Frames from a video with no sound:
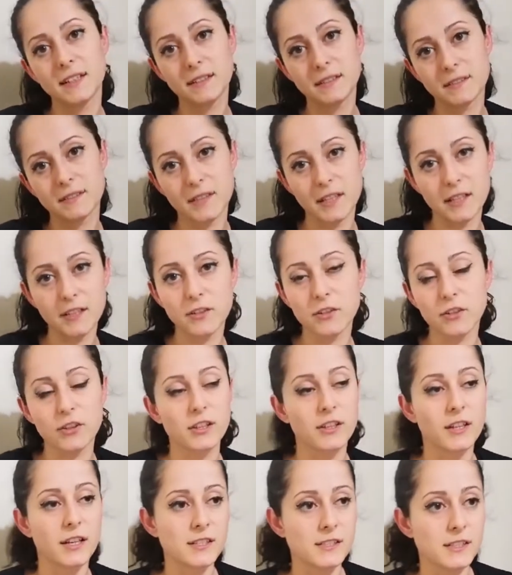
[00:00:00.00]

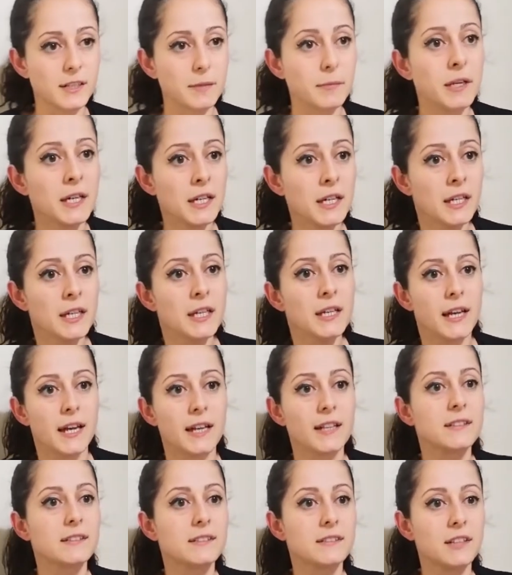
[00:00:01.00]
euthanize them. And
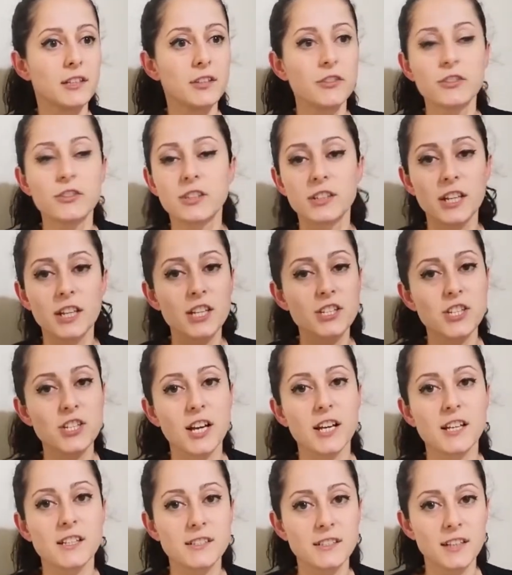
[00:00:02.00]
the euthanasia
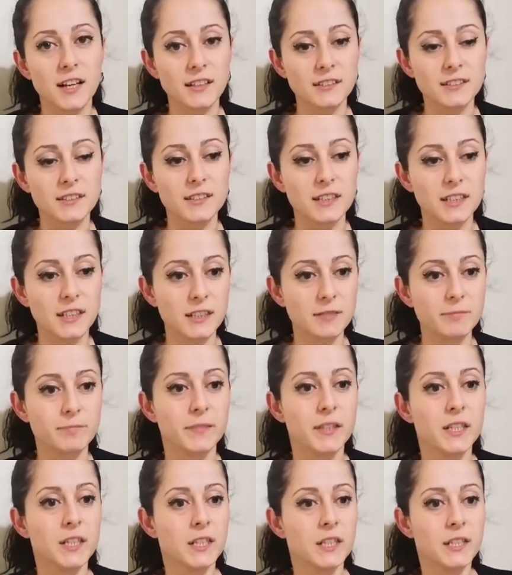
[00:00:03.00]
is not the
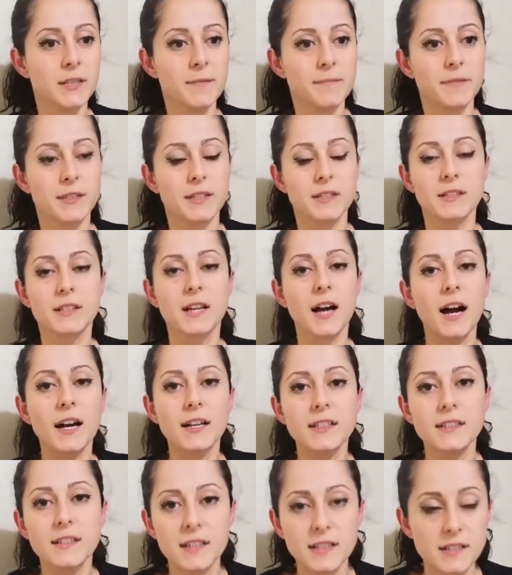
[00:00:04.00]

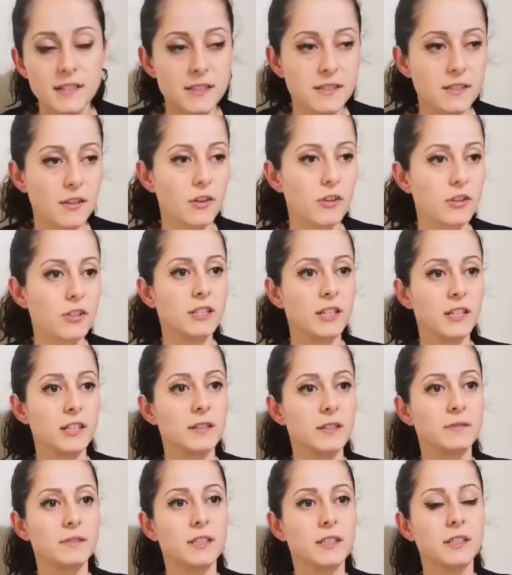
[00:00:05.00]
kindest or
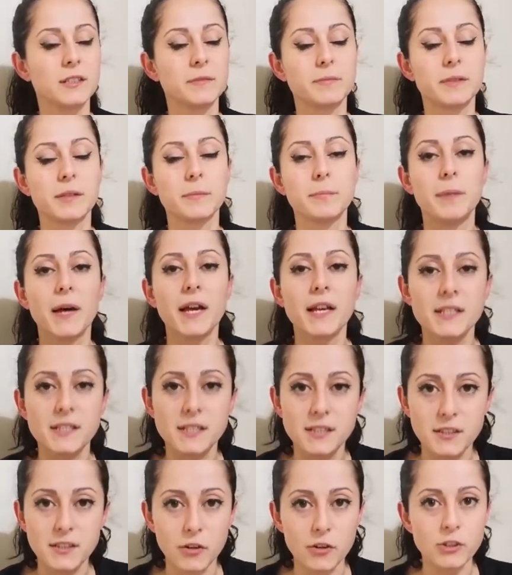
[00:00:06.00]
the
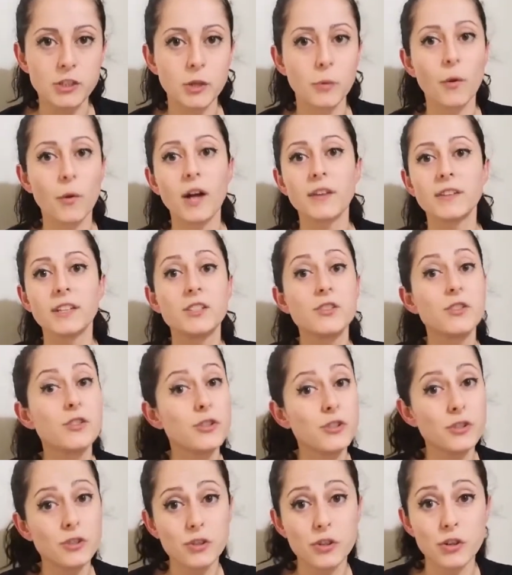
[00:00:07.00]
best or the one that
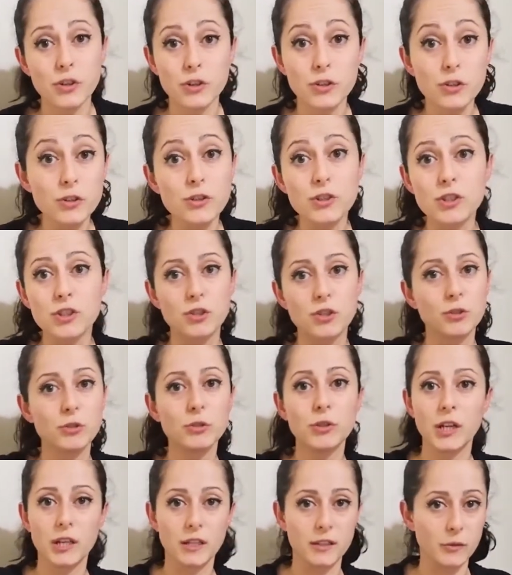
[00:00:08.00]
you're used to
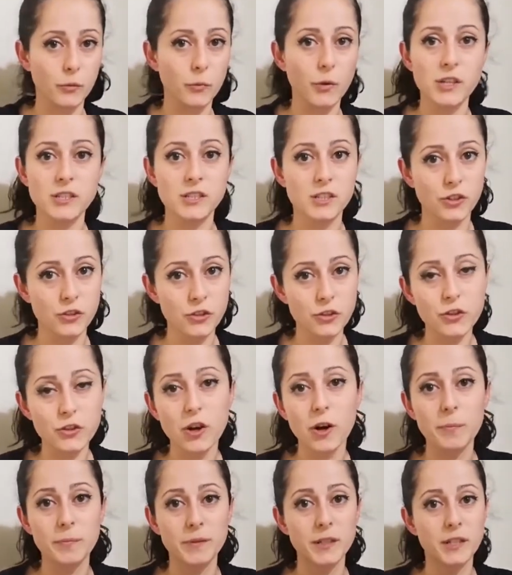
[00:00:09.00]
in Western
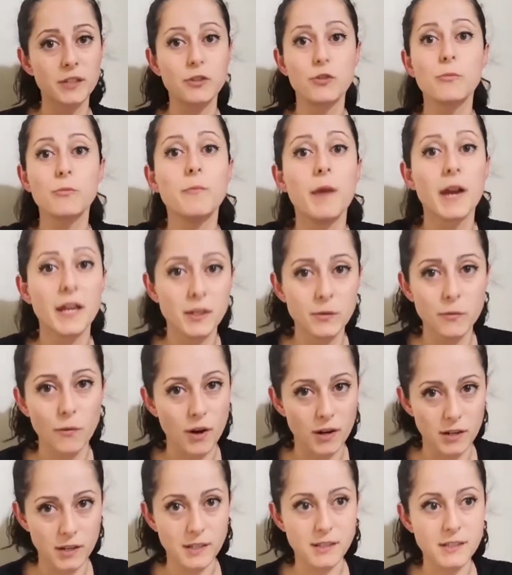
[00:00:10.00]
Europe, the humane
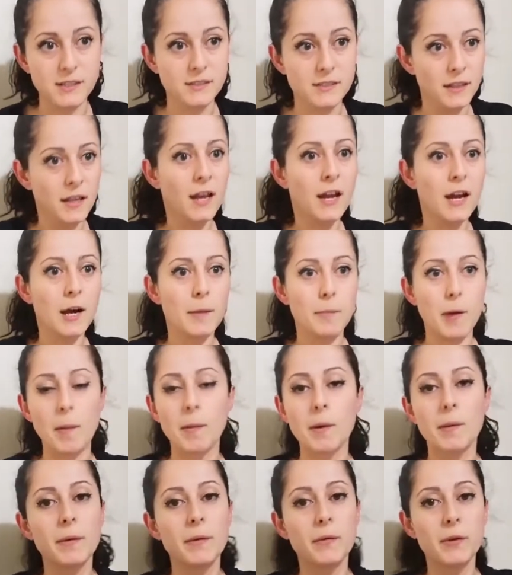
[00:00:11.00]
one. It's
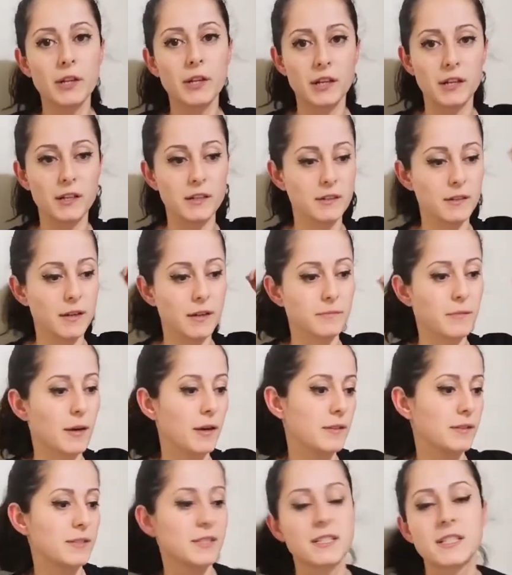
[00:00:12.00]
probably with
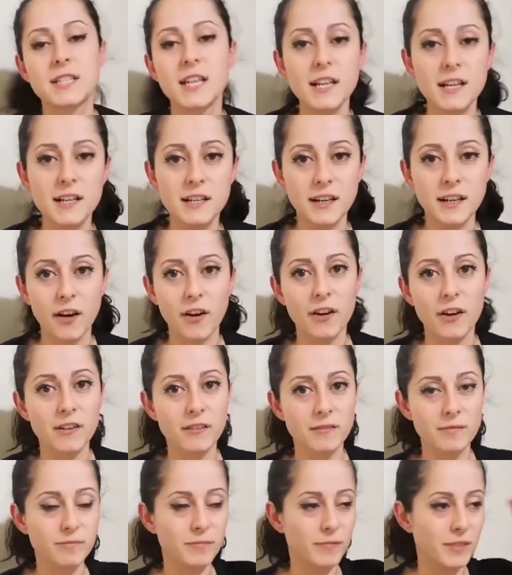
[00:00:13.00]
a stick
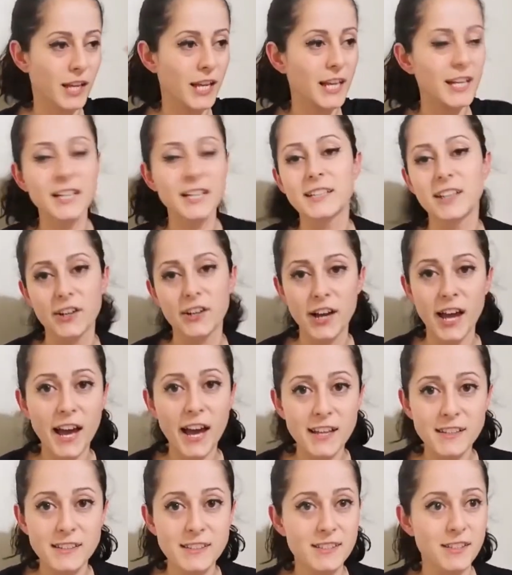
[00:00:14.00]
hitting their
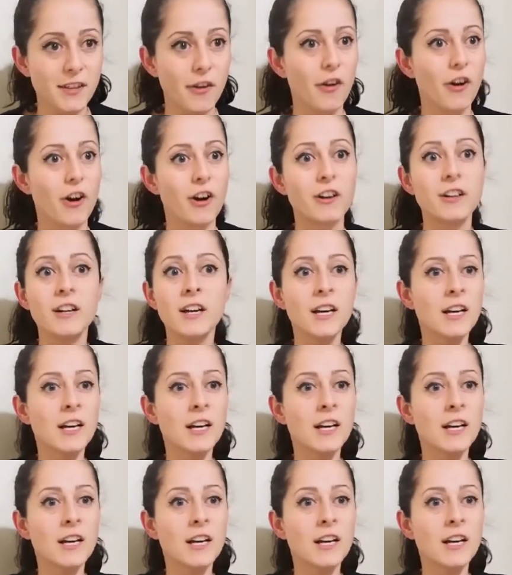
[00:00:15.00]
heads, or